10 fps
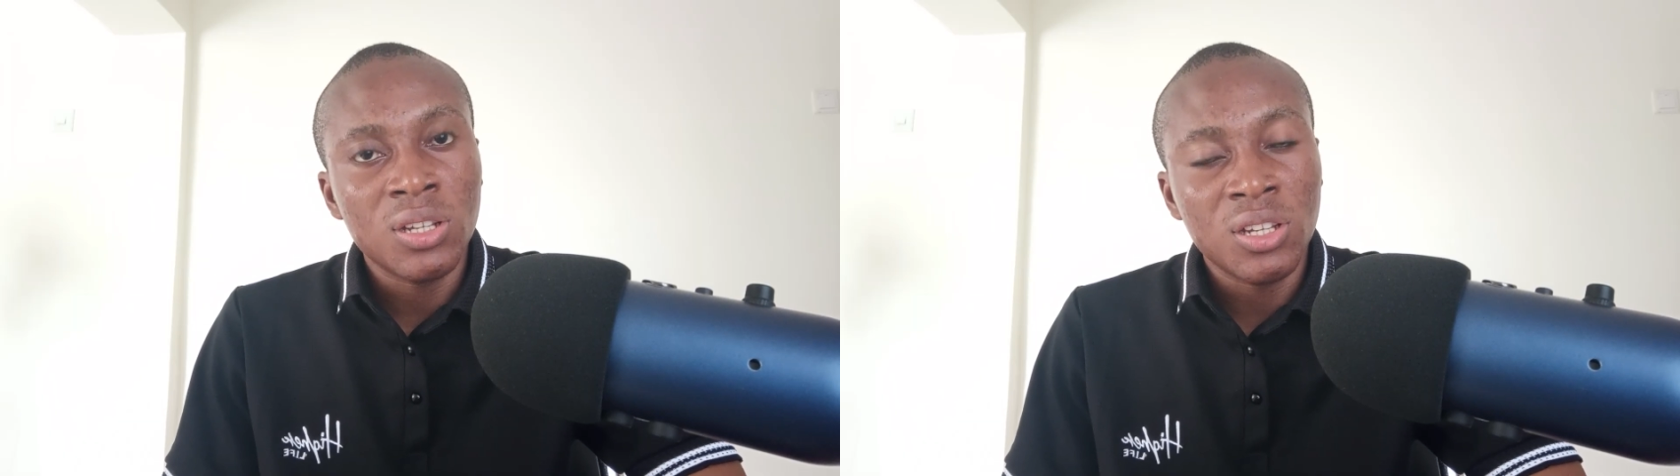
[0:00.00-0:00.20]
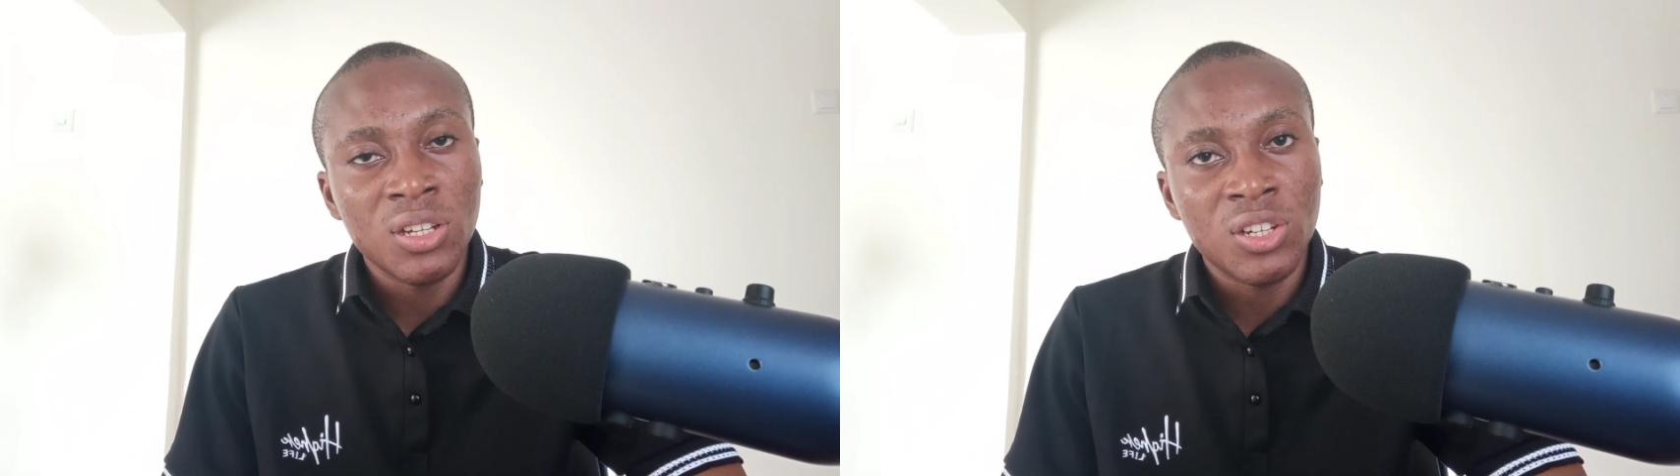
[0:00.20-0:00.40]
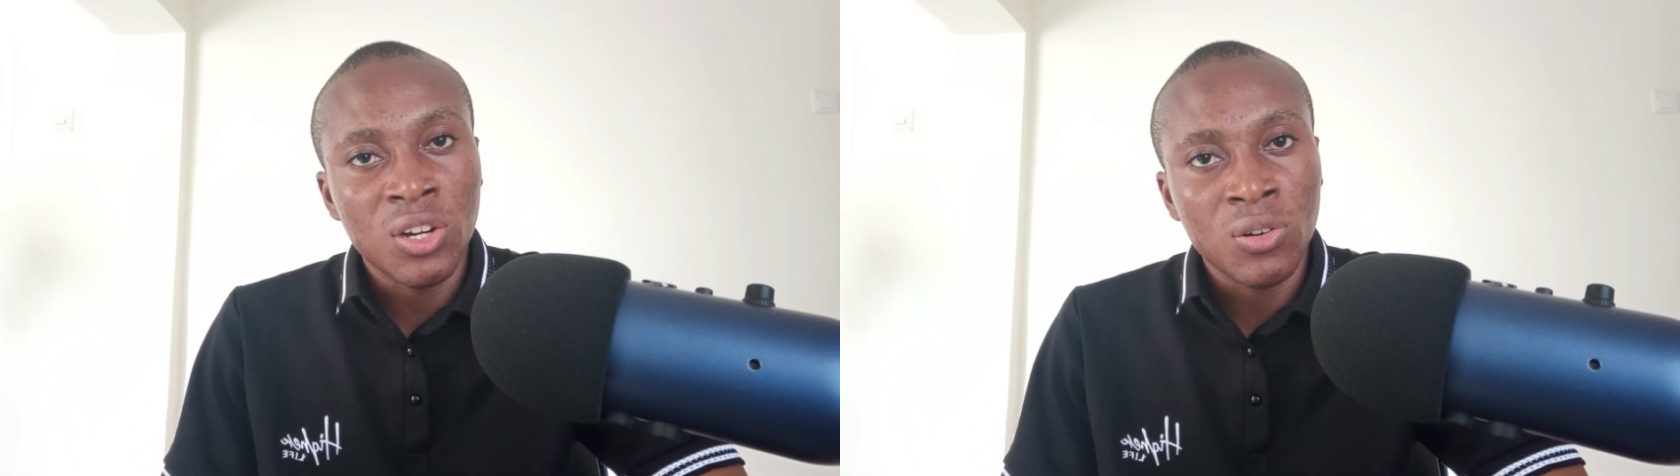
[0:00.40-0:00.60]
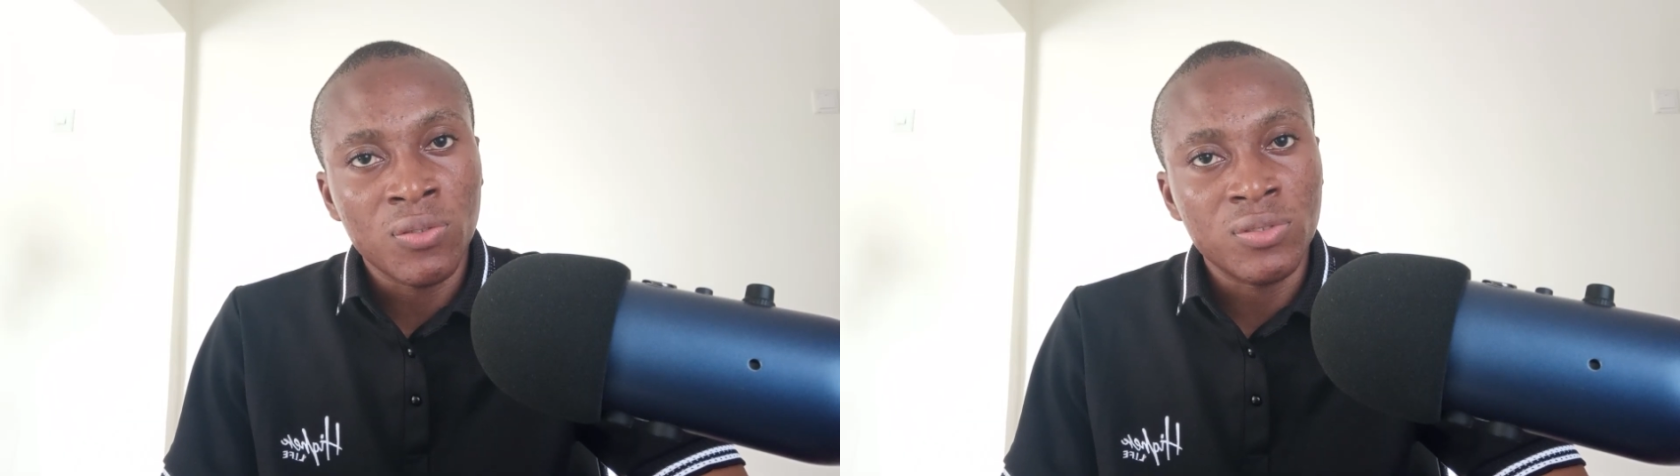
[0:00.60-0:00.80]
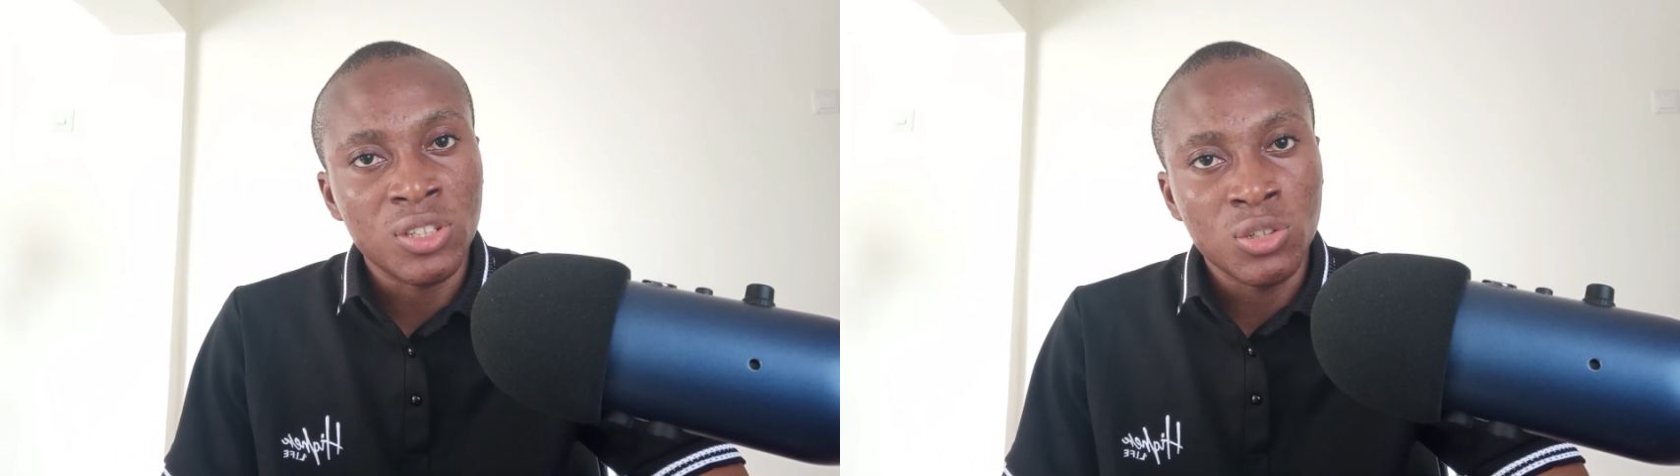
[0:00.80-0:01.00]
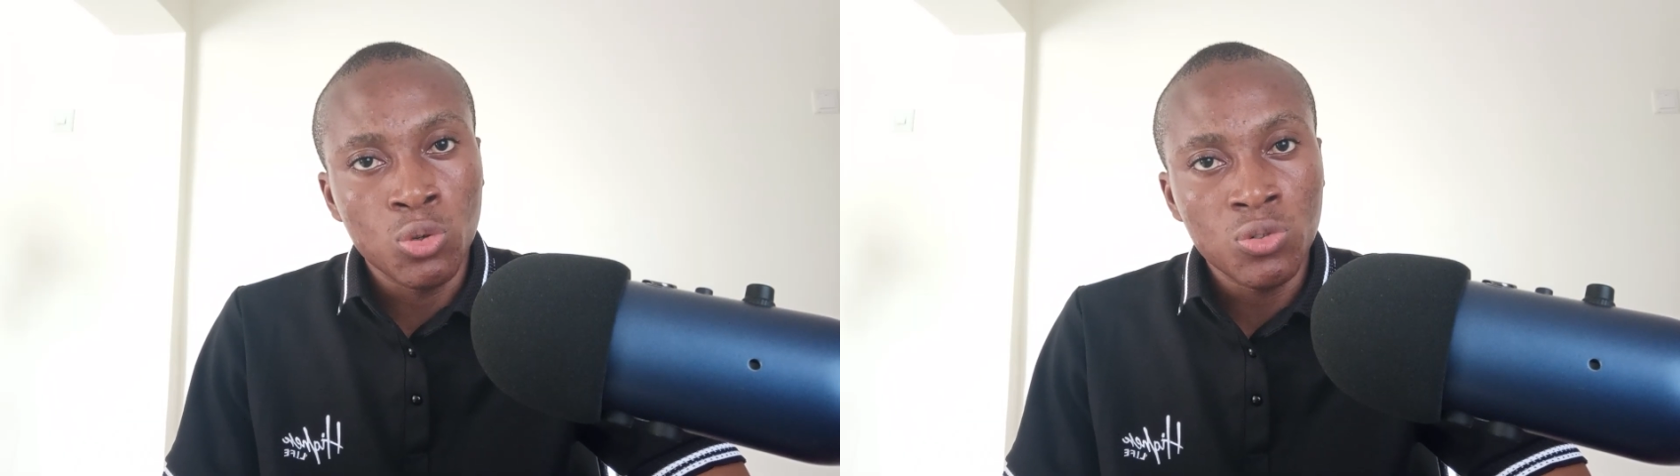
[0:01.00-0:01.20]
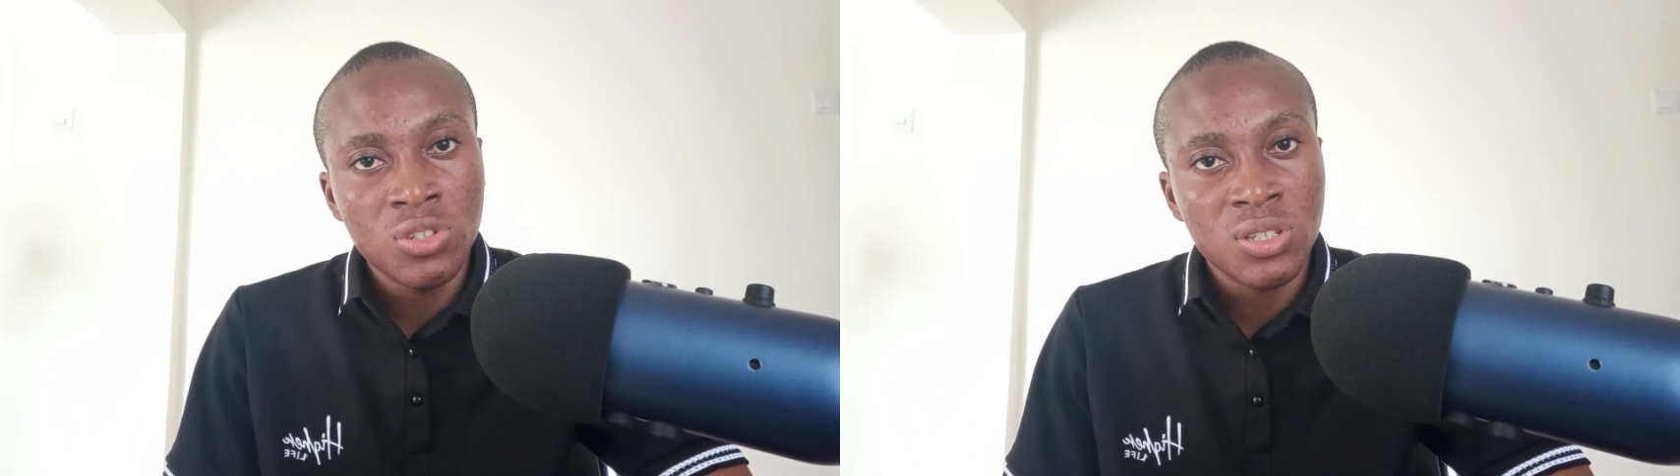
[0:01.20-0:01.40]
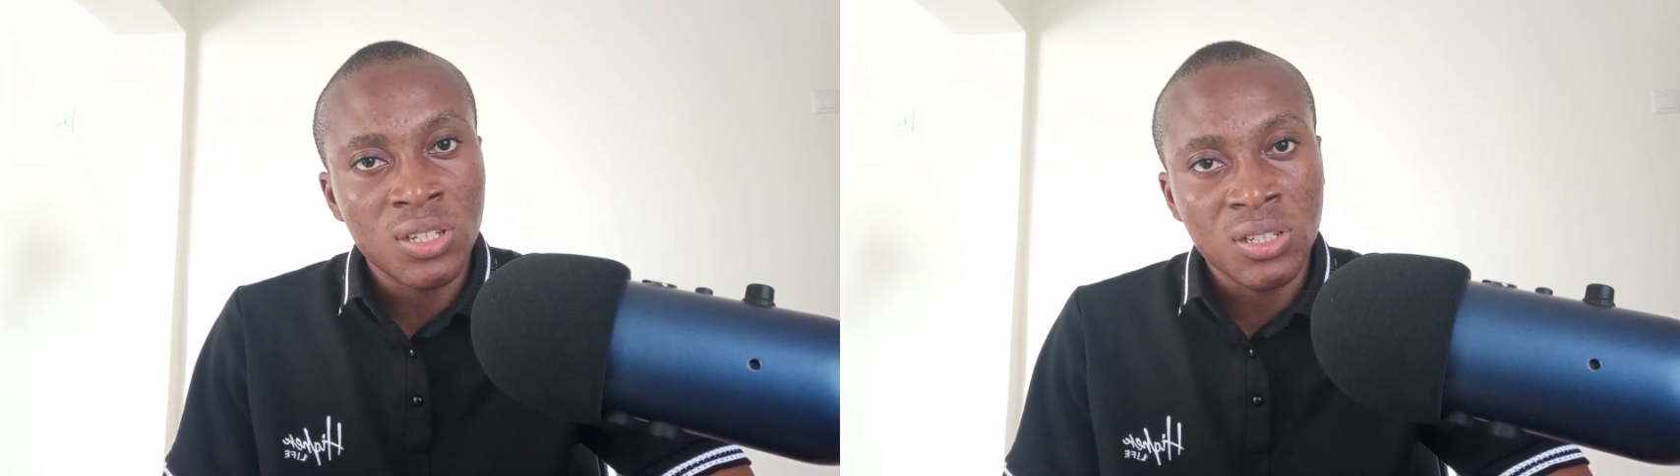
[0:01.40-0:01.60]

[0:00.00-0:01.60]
taking care of the goods